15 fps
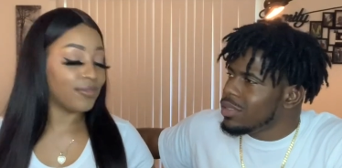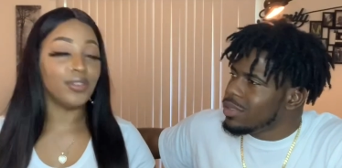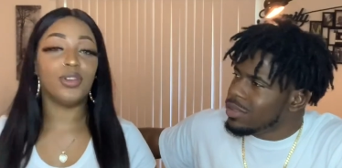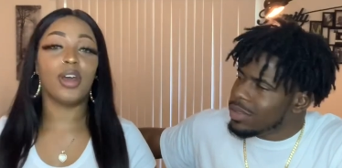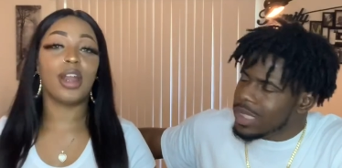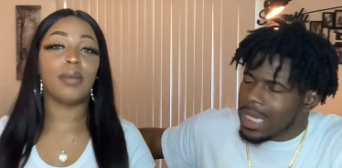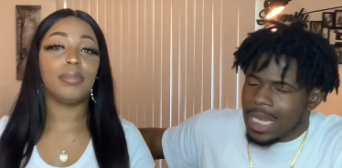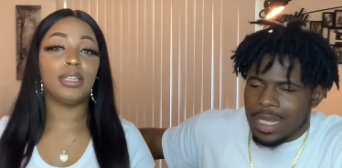Speaker 1: You know
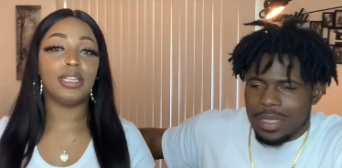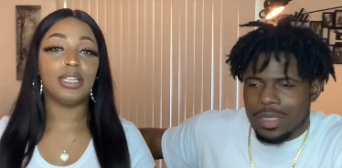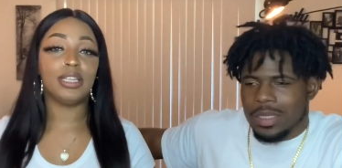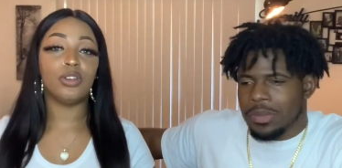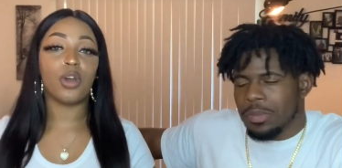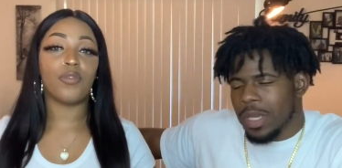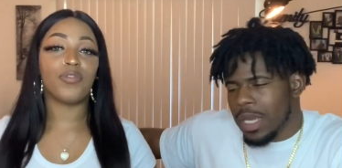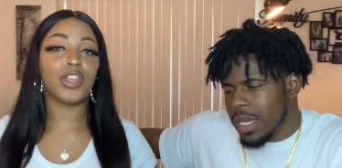what yes, I mean? You
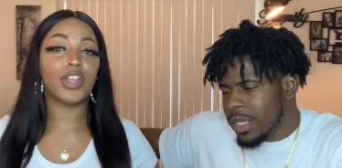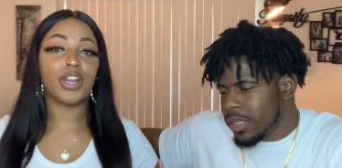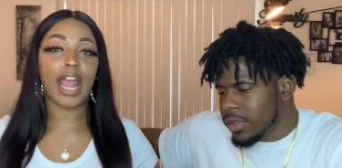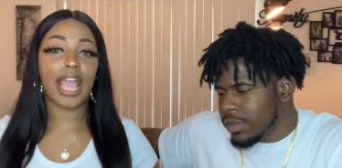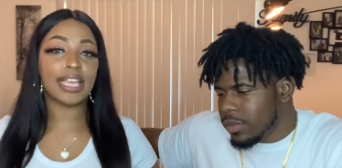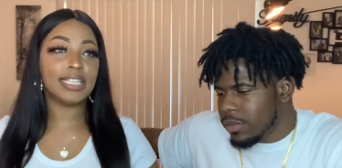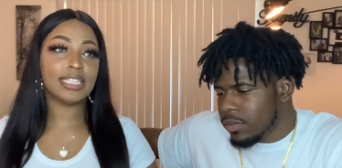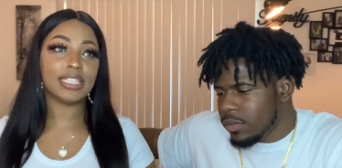know, figure it
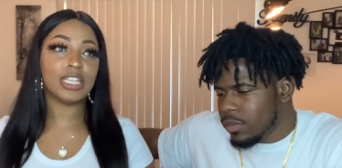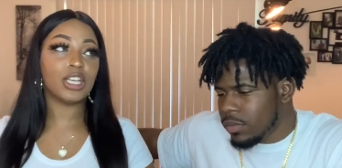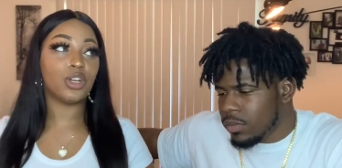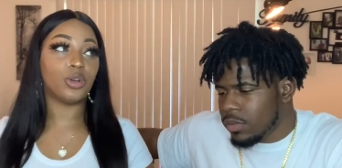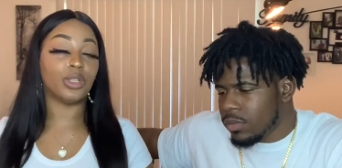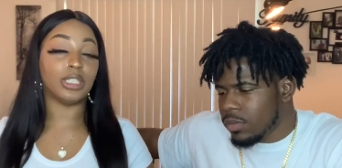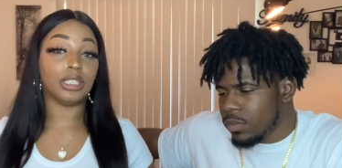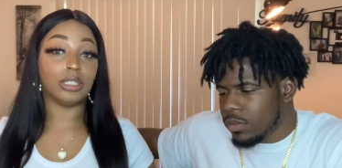out. He's
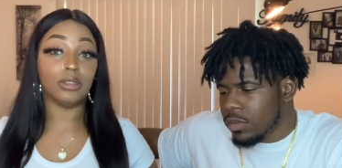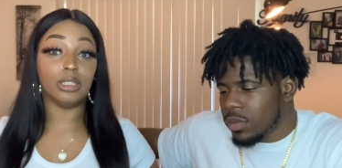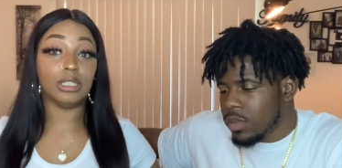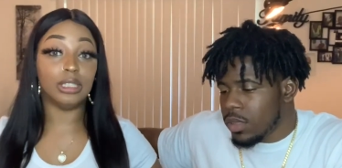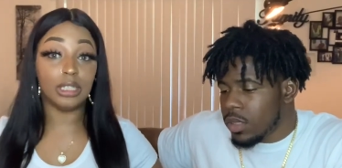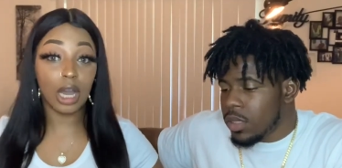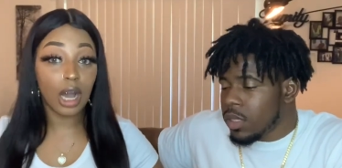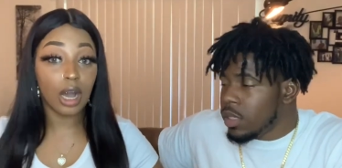still
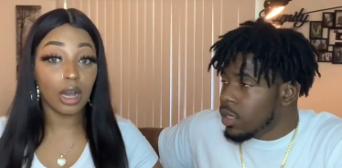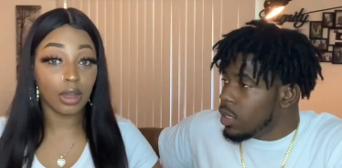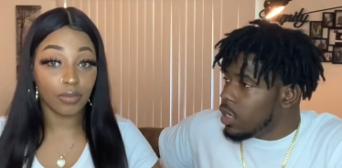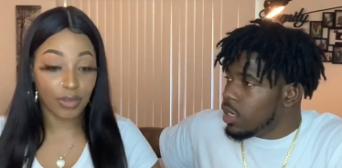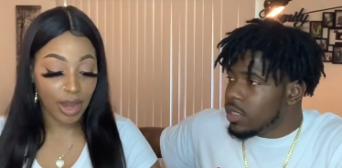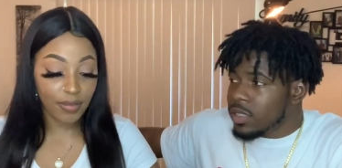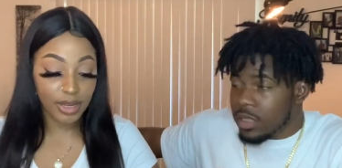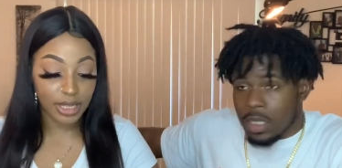young,
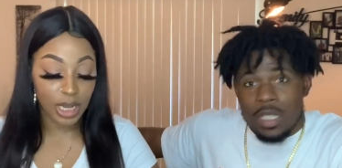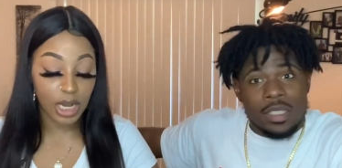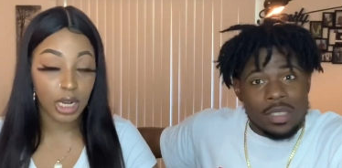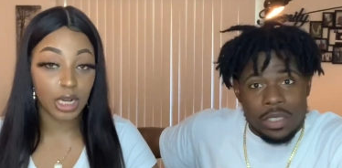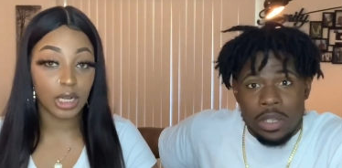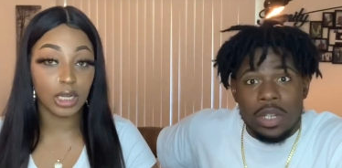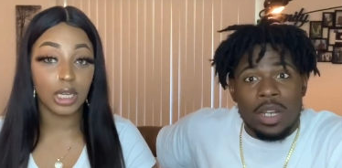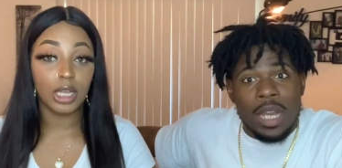very it's, young.
Speaker 2: It's
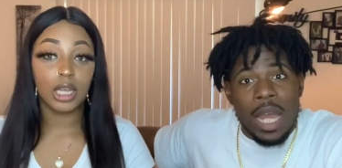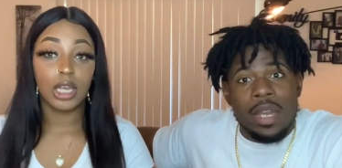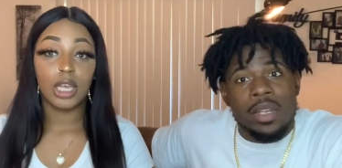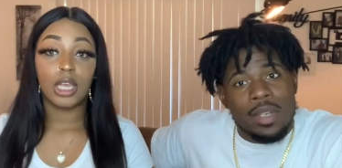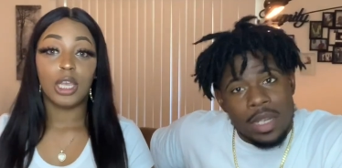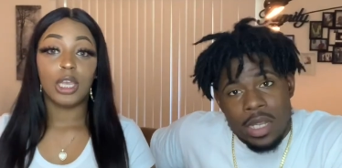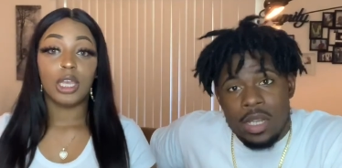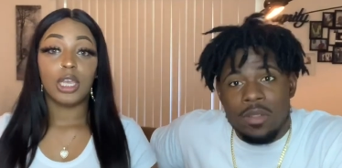still a lot to
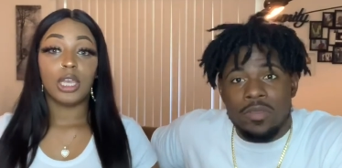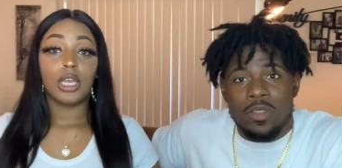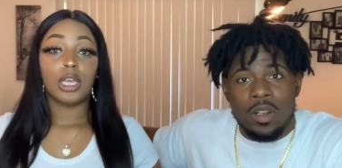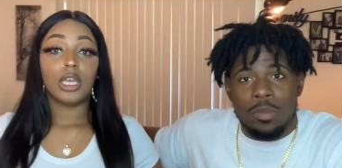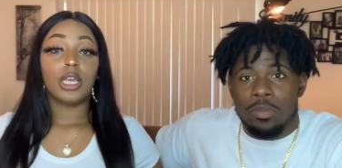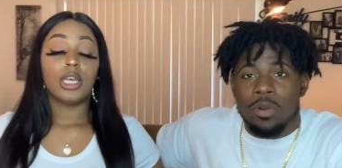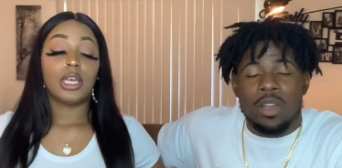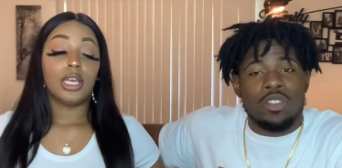live for,
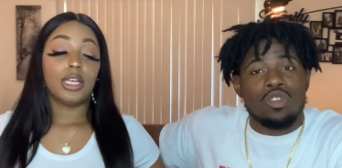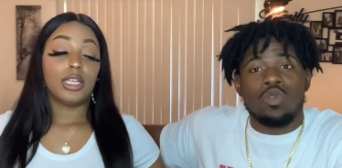bro. You